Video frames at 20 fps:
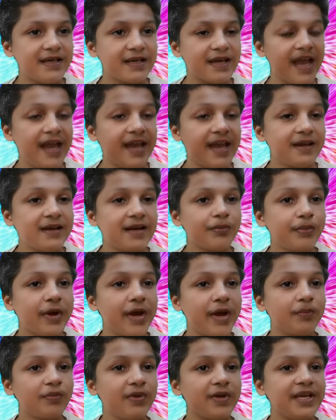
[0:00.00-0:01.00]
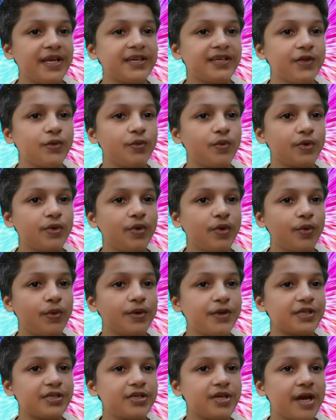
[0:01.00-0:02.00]
and are populated with
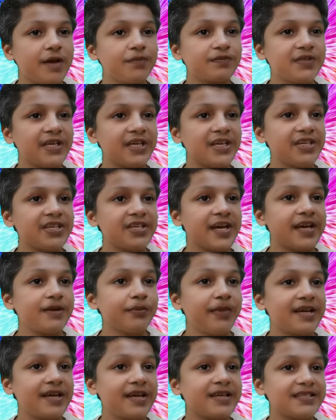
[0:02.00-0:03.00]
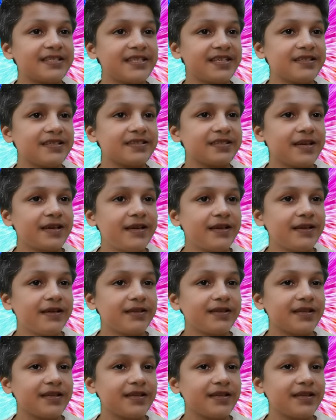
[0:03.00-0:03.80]
over-the-top CGI monsters. The